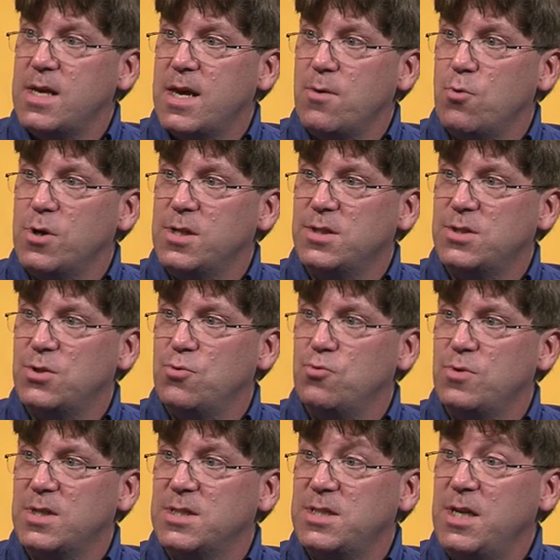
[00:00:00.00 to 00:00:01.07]
I wanted to
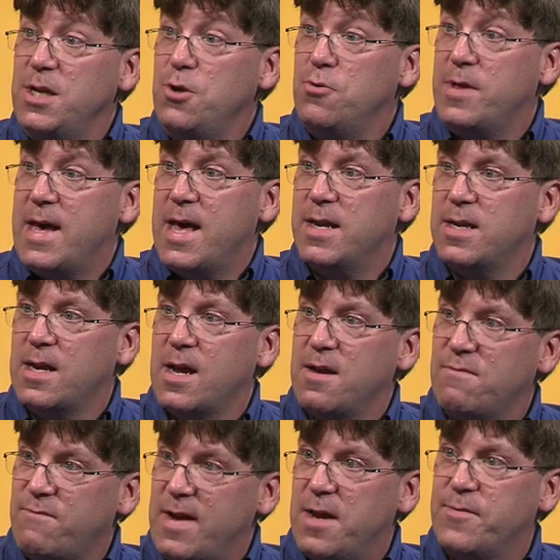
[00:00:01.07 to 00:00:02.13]
continue that, and I
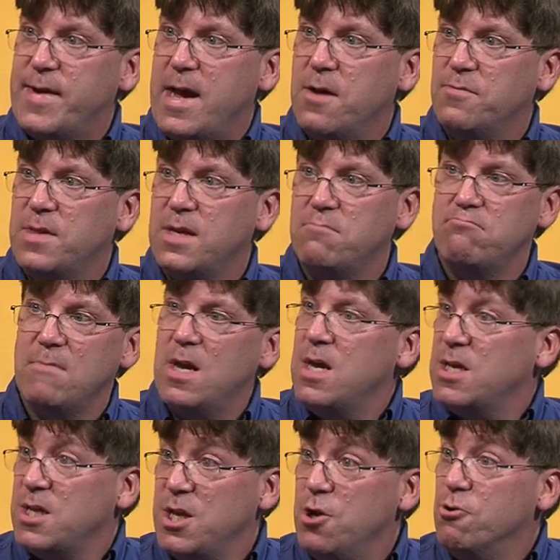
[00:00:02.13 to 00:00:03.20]
found out that
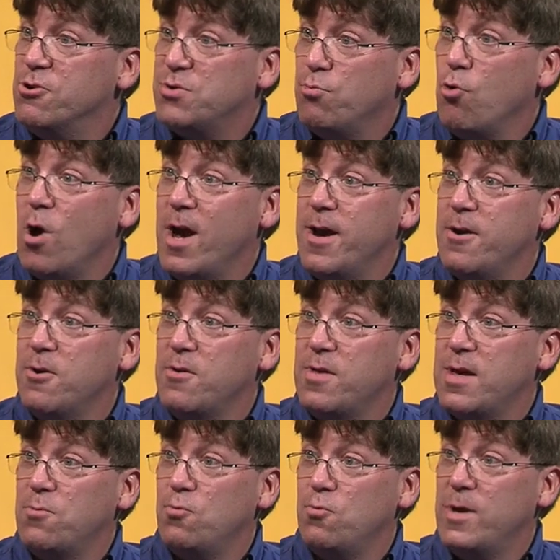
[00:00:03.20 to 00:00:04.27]
years prior
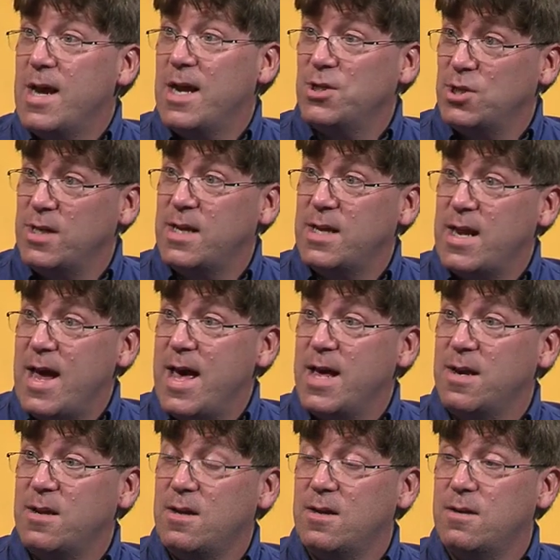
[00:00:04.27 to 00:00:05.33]
that we actually
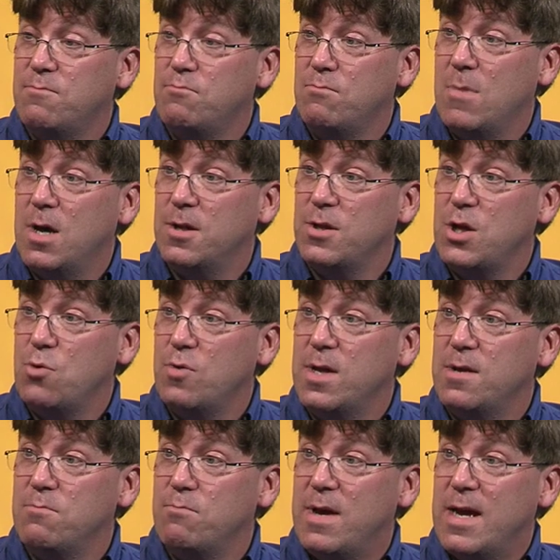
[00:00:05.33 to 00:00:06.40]
had Model
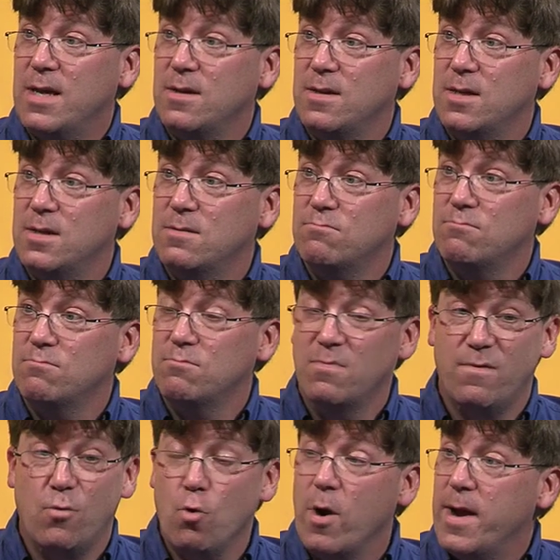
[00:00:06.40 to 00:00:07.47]
UN back
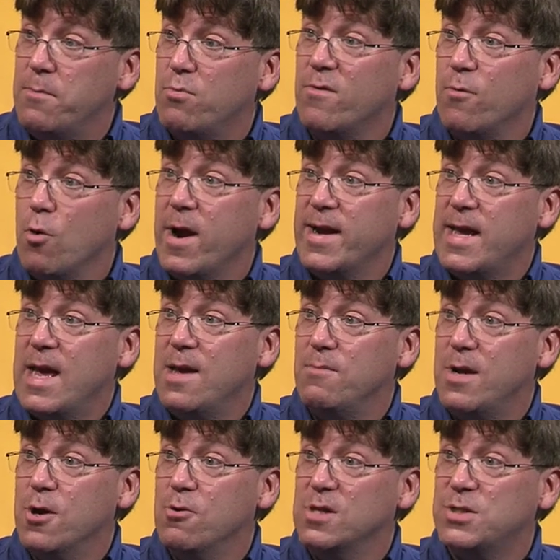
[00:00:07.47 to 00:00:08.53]
before I came
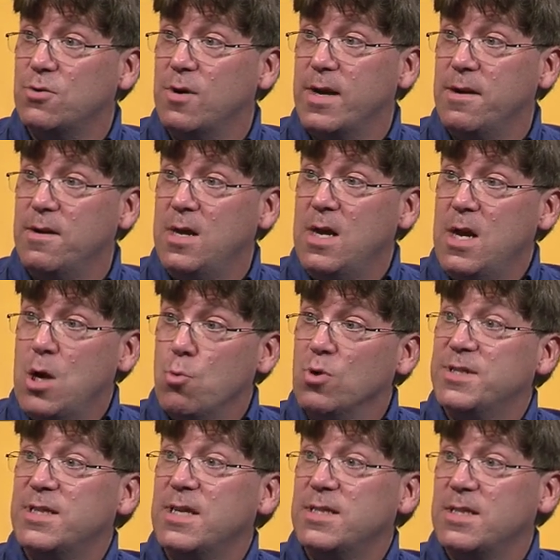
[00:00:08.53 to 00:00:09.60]
here, and so I
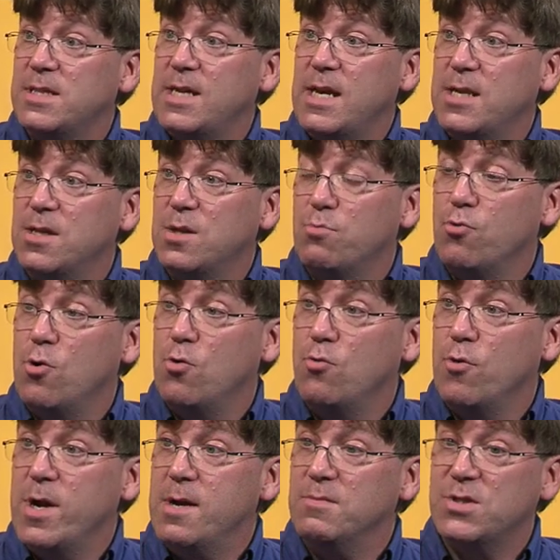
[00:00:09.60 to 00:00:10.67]
resuscitated the
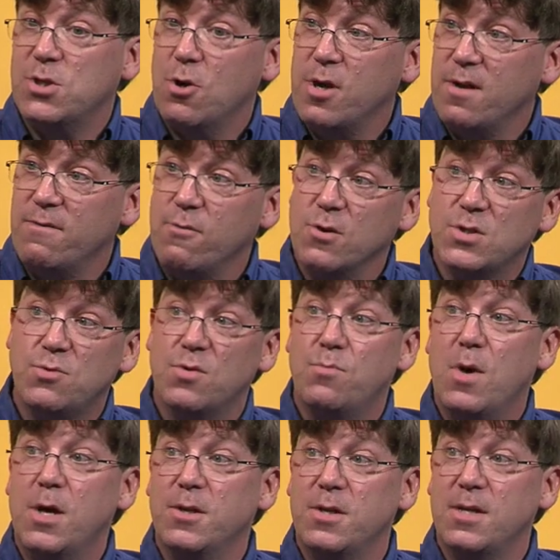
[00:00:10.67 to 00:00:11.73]
program, starting first with
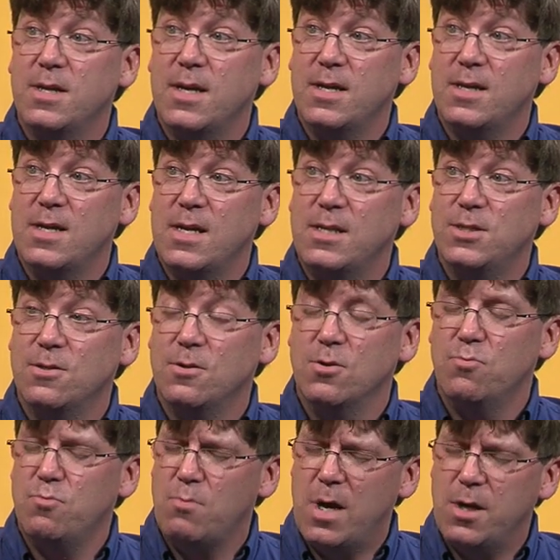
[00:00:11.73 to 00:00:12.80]
Model United Nation or
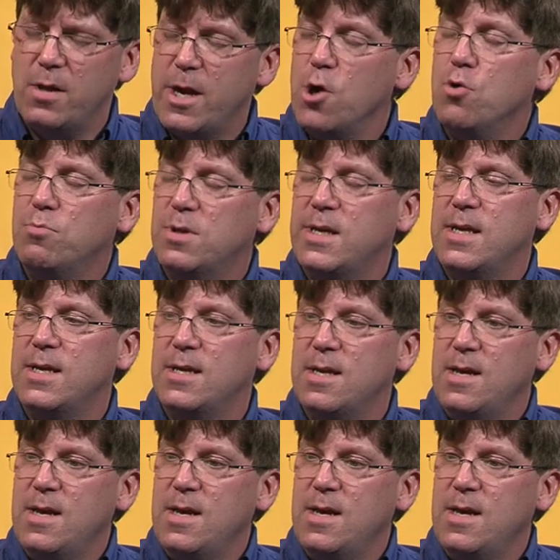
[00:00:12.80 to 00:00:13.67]
Model Arab League,